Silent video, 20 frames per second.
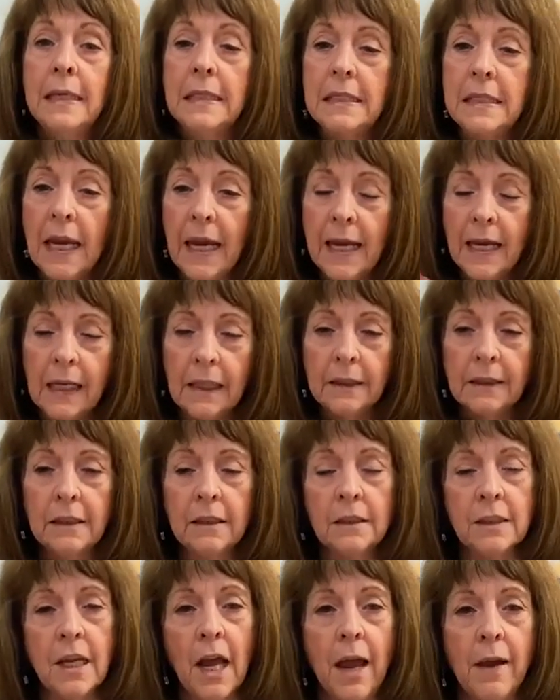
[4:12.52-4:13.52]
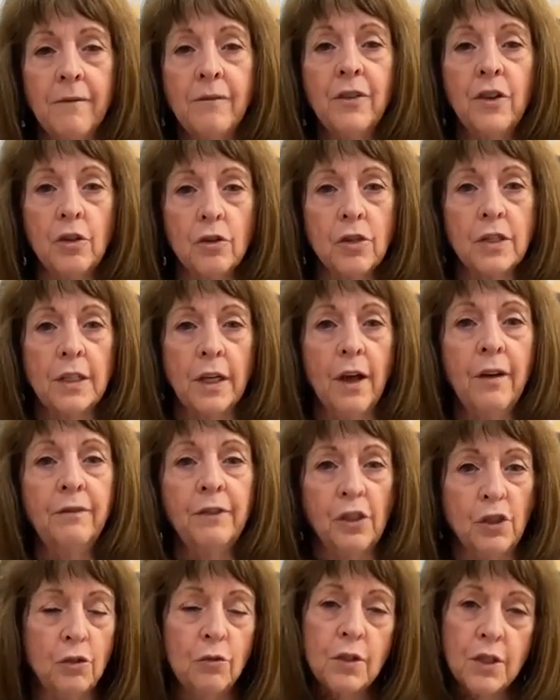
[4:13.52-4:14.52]
take a little time for yourself
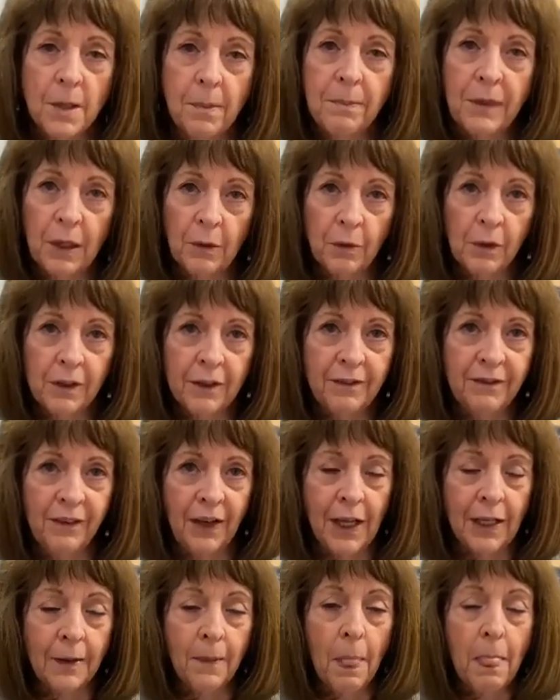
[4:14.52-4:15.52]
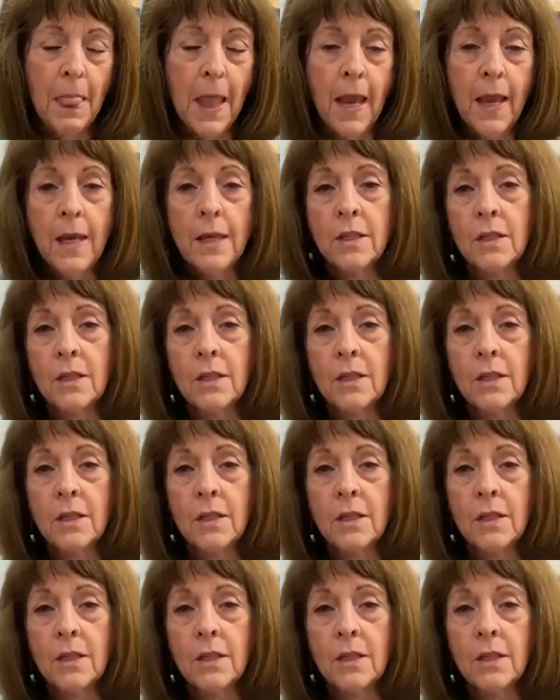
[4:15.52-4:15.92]
and do something really fun.